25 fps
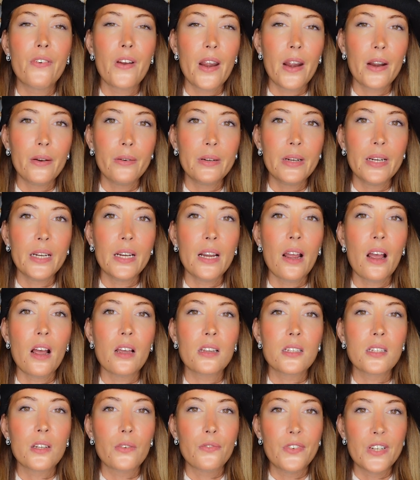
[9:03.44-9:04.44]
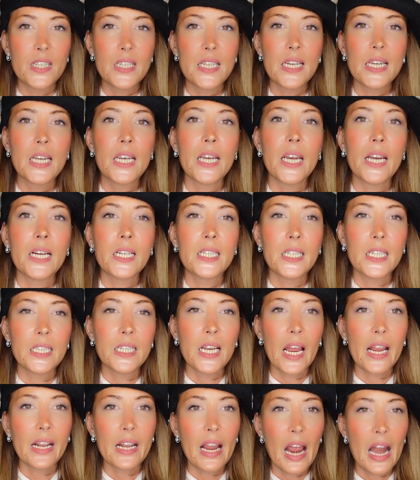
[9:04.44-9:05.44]
very
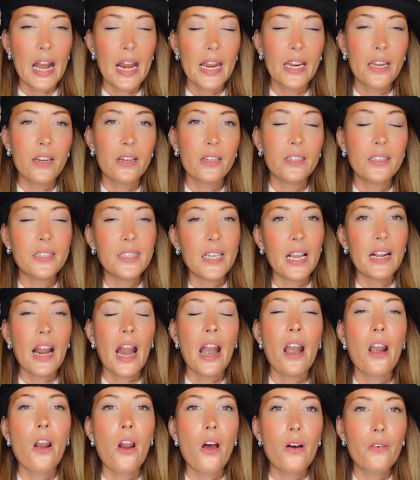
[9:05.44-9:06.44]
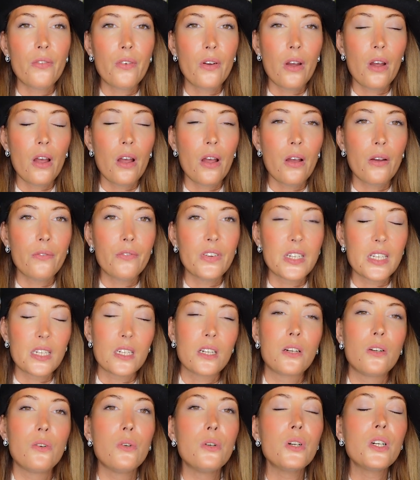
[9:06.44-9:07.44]
sophisticated and elegant, and I love
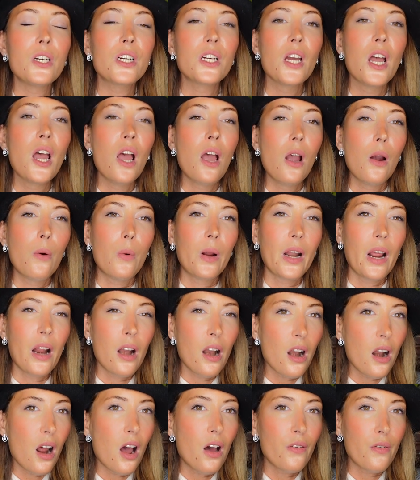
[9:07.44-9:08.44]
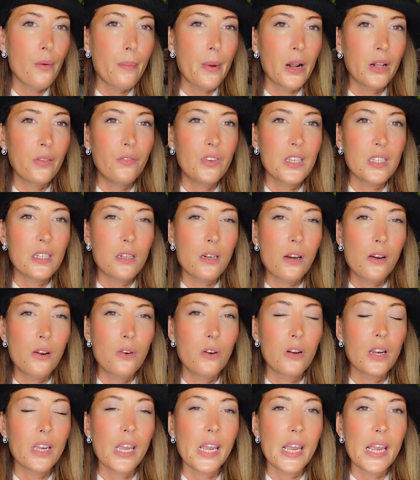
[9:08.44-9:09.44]
this look. What I love about this
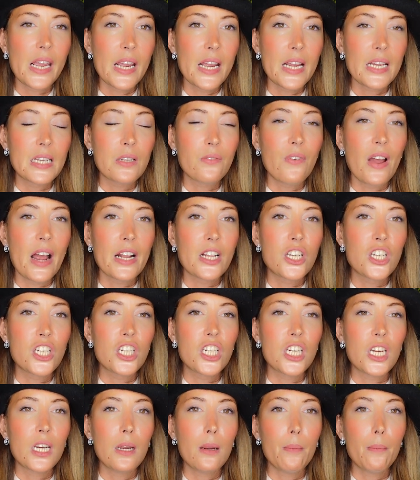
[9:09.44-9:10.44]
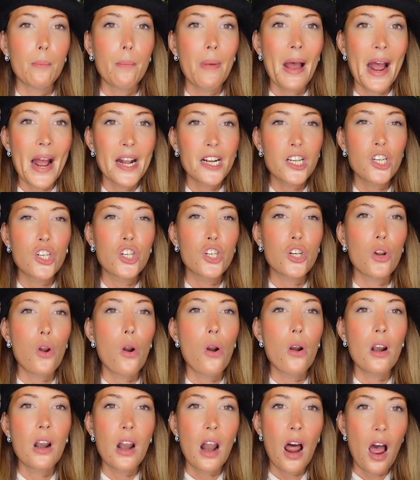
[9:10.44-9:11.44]
look is that she matches
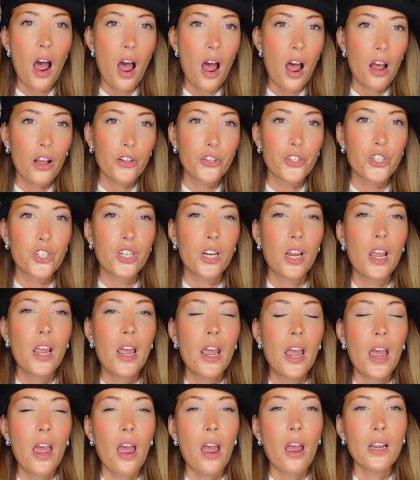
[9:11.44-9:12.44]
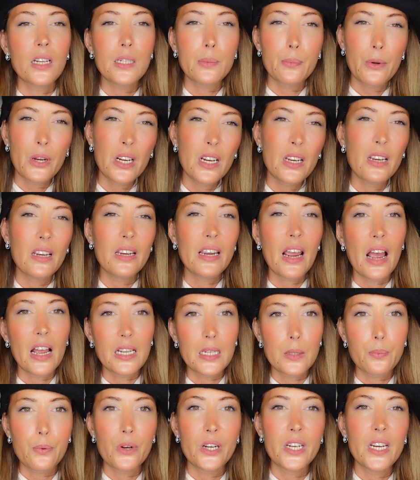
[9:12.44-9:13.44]
a large, it's
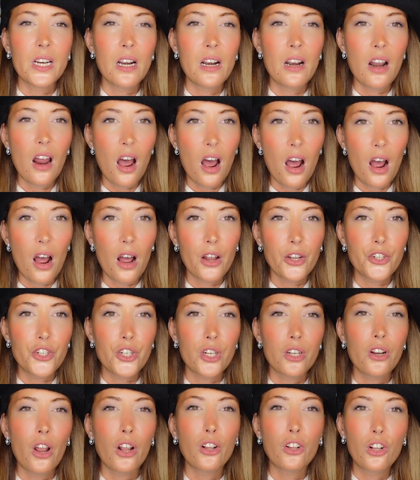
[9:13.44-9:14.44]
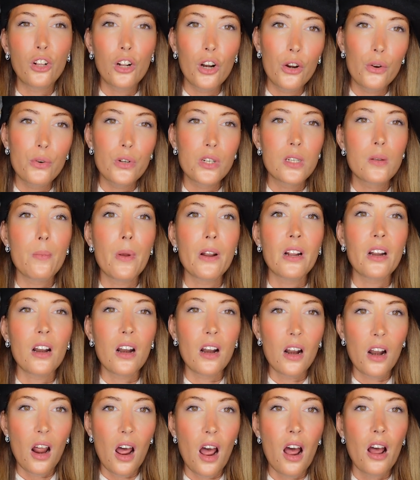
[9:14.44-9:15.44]
pretty large, not loose, but
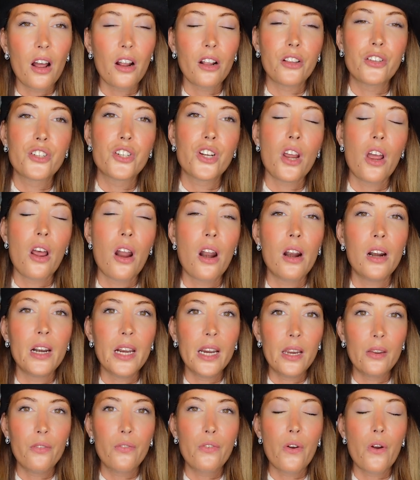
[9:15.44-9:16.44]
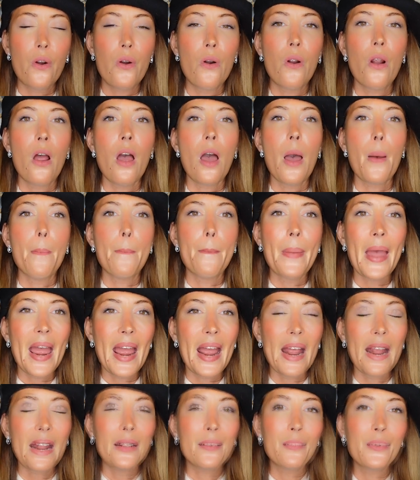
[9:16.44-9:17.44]
large leather
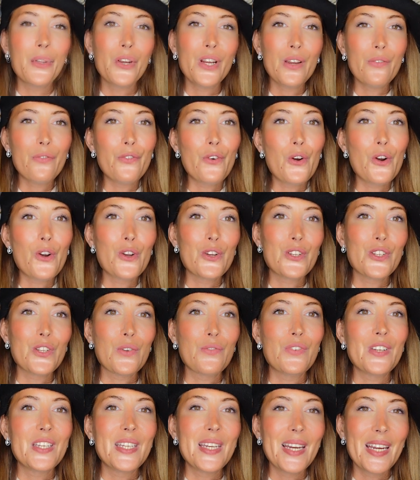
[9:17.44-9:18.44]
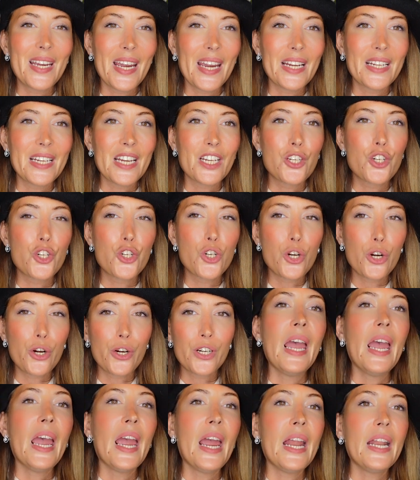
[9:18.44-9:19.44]
pant. Beautiful, sophisticated
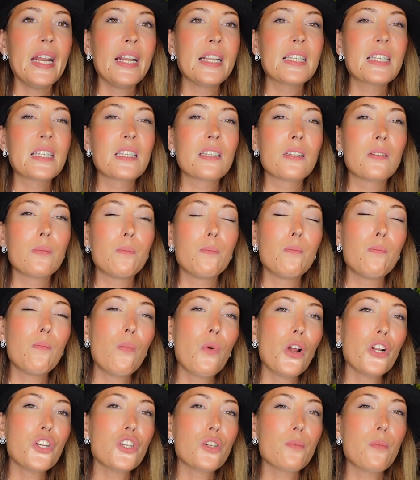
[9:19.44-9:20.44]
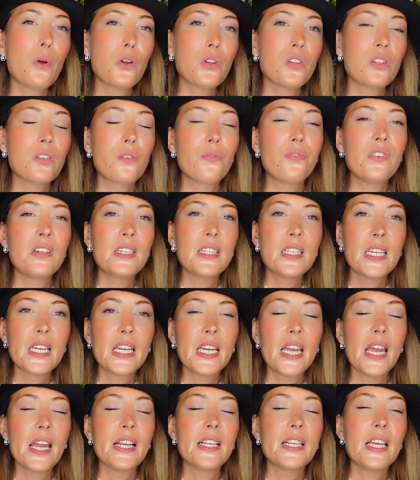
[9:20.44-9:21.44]
shirt. And it's much more
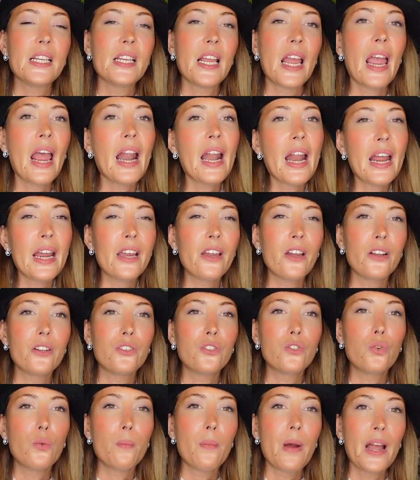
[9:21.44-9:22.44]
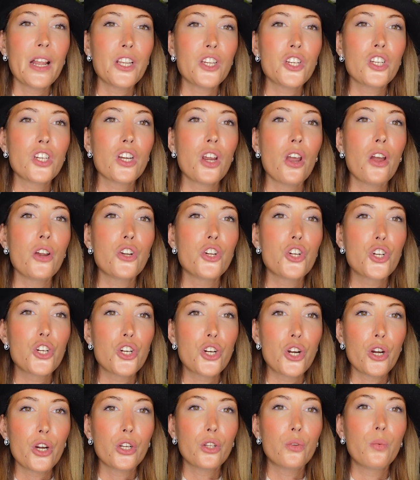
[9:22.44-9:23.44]
sophisticated, elegant to match a
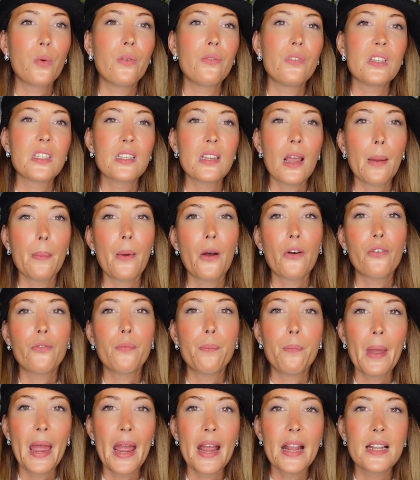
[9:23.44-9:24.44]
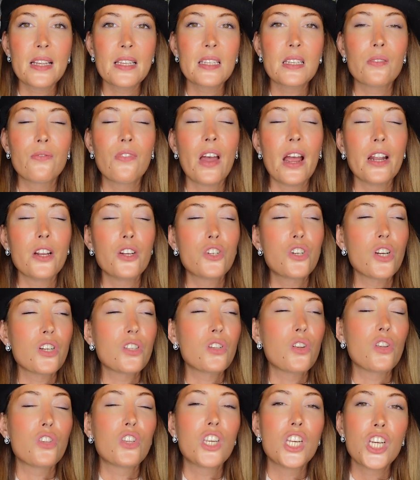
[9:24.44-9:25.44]
shirt with this type of pants than
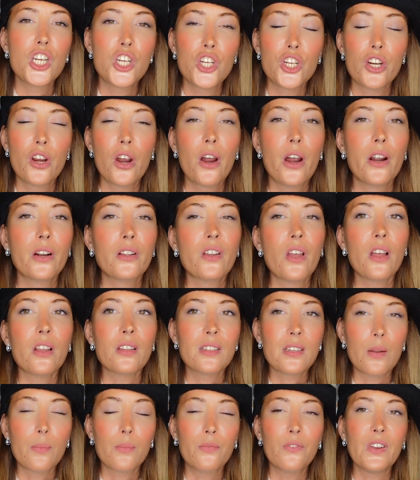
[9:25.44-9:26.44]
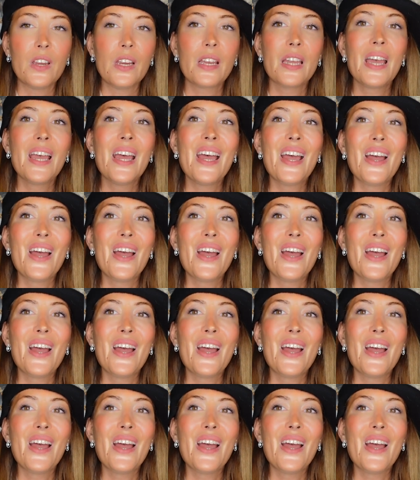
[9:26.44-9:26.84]
just a t-shirt or something